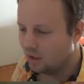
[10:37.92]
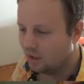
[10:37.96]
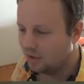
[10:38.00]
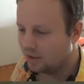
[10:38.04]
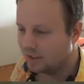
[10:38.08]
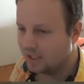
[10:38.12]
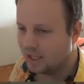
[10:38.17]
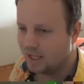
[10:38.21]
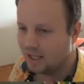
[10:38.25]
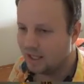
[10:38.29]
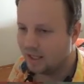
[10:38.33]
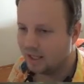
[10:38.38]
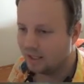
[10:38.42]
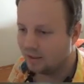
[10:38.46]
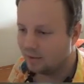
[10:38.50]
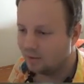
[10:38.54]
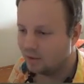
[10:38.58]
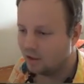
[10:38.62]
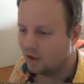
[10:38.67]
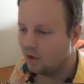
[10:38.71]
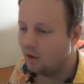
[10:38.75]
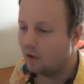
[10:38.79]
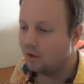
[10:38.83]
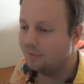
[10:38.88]
Okay.
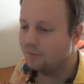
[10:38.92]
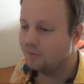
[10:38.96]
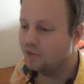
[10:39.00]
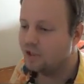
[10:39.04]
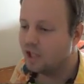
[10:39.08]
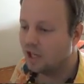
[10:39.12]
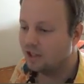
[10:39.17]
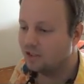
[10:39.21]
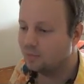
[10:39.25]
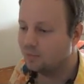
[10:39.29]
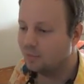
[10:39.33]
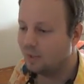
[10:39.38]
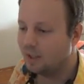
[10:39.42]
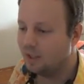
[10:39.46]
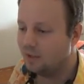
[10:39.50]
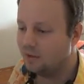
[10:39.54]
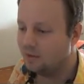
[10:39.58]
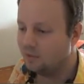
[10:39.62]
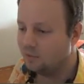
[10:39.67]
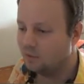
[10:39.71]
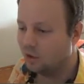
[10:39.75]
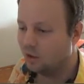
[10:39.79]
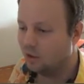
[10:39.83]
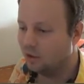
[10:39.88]
Oh, I've just
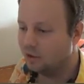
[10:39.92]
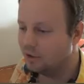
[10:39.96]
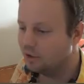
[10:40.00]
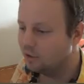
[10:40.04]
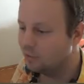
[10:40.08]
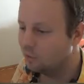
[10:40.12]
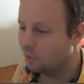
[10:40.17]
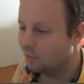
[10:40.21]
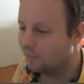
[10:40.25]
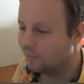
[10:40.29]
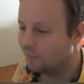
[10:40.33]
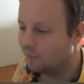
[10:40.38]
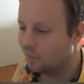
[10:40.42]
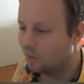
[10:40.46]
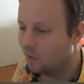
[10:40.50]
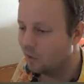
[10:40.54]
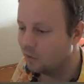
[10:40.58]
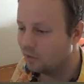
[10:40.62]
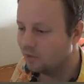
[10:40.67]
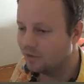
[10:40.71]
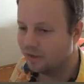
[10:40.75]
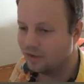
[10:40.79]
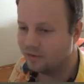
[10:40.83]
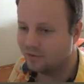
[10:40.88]
been turned into a
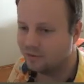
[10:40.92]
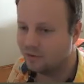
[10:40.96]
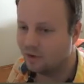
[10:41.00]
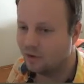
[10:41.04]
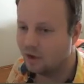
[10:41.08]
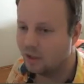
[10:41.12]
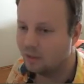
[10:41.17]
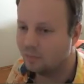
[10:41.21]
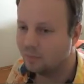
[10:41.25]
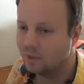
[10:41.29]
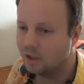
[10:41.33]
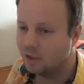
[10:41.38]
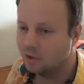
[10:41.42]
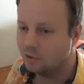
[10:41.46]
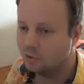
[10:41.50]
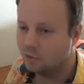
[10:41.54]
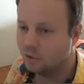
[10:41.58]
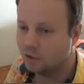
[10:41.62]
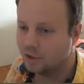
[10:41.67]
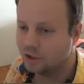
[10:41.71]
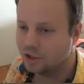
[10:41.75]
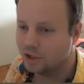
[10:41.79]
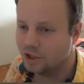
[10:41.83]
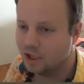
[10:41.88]
frog this time.
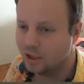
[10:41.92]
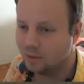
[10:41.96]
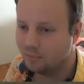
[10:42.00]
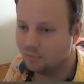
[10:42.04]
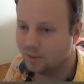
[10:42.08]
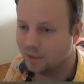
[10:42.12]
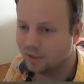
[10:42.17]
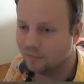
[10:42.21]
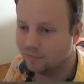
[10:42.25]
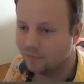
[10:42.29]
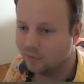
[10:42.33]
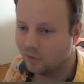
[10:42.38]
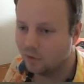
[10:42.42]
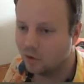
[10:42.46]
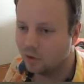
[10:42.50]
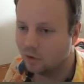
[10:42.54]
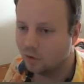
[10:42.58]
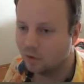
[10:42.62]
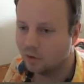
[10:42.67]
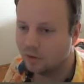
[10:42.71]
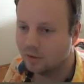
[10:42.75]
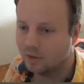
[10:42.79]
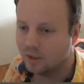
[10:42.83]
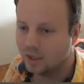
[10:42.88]
Not a sheep, but a
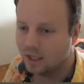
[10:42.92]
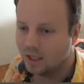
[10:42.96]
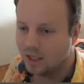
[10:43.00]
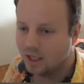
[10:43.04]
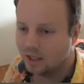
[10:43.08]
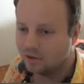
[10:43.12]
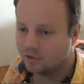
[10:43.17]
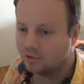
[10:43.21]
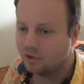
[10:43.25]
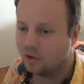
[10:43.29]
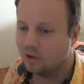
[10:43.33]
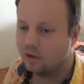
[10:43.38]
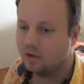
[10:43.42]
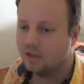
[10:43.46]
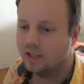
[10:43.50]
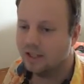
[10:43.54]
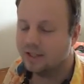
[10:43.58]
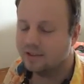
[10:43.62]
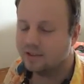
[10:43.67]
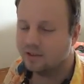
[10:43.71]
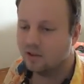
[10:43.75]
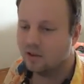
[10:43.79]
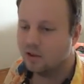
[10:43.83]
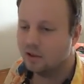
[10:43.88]
frog. So,
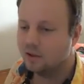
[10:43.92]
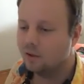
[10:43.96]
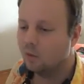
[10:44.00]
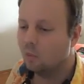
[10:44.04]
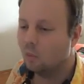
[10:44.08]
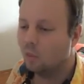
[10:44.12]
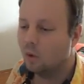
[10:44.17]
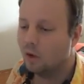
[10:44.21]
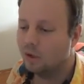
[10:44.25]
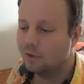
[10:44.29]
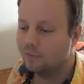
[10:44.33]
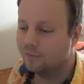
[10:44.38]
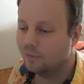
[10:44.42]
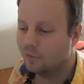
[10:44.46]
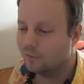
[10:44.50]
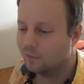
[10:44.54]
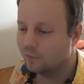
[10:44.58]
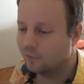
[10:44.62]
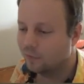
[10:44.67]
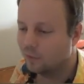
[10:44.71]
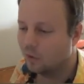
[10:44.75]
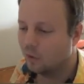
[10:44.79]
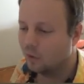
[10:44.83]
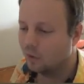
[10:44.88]
let's learn the word for
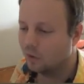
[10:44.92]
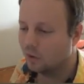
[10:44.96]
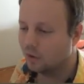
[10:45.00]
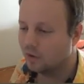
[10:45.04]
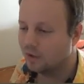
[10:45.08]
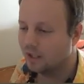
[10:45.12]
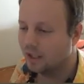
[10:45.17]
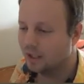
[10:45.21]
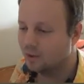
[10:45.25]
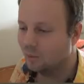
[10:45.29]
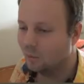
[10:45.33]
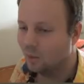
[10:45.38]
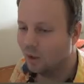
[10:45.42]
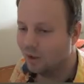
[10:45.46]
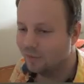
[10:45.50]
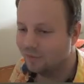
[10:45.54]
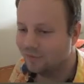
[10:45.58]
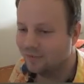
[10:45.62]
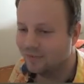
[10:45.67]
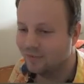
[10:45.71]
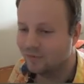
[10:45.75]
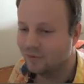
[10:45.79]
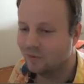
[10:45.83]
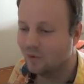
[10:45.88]
frog. And the
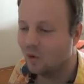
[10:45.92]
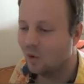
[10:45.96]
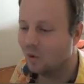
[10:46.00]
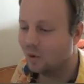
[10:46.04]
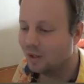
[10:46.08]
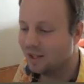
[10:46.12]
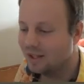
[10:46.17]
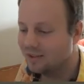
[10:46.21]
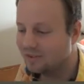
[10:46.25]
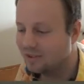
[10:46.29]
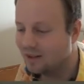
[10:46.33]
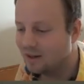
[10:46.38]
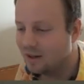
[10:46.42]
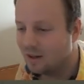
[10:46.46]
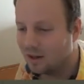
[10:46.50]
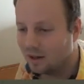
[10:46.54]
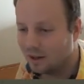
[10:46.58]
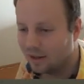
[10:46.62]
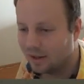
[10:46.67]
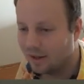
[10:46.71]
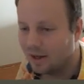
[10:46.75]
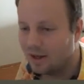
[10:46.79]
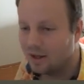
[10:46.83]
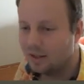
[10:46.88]
word for frog is
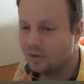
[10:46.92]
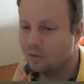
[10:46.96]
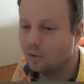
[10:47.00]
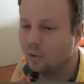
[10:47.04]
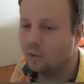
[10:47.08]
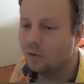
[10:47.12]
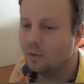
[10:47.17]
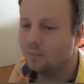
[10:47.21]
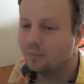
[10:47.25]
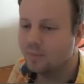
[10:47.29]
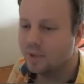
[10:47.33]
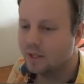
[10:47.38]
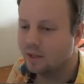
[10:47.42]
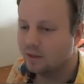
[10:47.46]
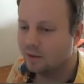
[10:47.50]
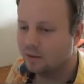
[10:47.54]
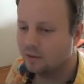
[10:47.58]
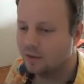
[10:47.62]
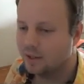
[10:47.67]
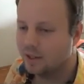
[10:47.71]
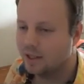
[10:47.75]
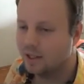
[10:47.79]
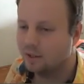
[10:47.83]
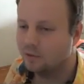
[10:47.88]
arano.
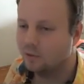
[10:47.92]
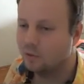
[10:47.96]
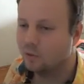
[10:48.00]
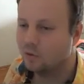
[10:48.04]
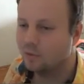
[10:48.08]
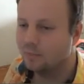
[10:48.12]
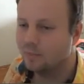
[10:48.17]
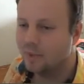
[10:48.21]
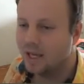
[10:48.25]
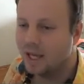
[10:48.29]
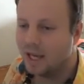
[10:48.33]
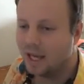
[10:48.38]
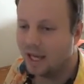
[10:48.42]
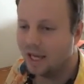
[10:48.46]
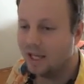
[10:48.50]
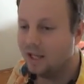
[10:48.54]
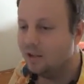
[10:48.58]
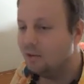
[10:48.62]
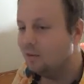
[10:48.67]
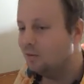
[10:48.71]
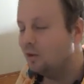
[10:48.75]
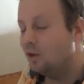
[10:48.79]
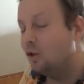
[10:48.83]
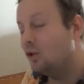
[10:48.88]
Arano.
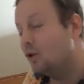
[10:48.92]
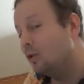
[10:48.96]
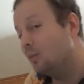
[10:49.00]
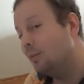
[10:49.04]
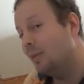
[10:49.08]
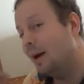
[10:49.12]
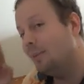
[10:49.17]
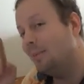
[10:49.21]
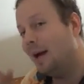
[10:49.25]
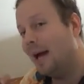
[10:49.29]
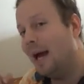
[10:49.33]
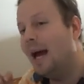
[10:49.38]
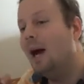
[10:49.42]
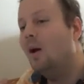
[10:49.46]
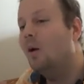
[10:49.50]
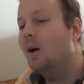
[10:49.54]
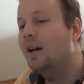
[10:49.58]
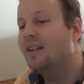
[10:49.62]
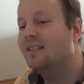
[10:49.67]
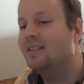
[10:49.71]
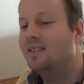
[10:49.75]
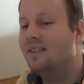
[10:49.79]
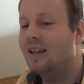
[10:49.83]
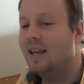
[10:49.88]
And you remember how
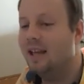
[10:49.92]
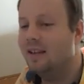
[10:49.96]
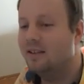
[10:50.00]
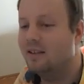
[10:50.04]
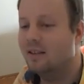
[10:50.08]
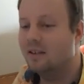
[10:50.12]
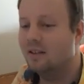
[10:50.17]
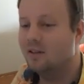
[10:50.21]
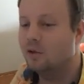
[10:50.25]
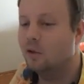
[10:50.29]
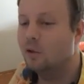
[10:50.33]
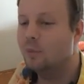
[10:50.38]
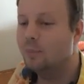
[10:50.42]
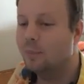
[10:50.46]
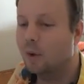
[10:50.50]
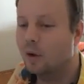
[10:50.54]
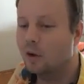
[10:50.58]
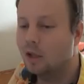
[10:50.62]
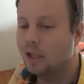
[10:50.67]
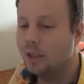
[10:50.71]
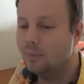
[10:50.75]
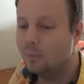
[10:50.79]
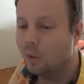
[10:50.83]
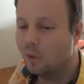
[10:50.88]
I said to
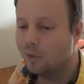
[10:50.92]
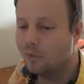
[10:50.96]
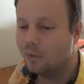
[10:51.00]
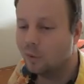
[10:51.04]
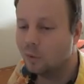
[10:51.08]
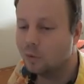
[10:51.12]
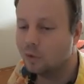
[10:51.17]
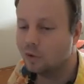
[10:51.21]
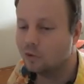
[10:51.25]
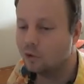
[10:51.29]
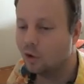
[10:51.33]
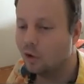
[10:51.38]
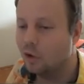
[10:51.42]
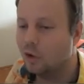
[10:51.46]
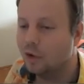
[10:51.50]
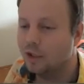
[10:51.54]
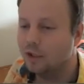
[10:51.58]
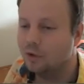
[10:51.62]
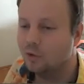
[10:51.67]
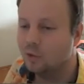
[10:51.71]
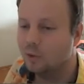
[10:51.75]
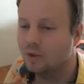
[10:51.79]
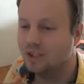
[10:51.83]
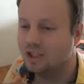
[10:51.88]
polymorph or to
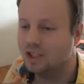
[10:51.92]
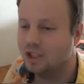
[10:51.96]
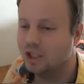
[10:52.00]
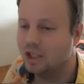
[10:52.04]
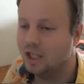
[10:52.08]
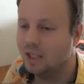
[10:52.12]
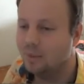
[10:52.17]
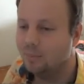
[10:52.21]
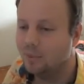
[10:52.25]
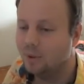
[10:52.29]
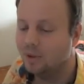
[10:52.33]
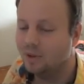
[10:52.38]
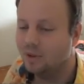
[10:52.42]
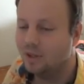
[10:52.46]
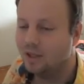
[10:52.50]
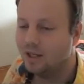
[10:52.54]
turn into a sheep?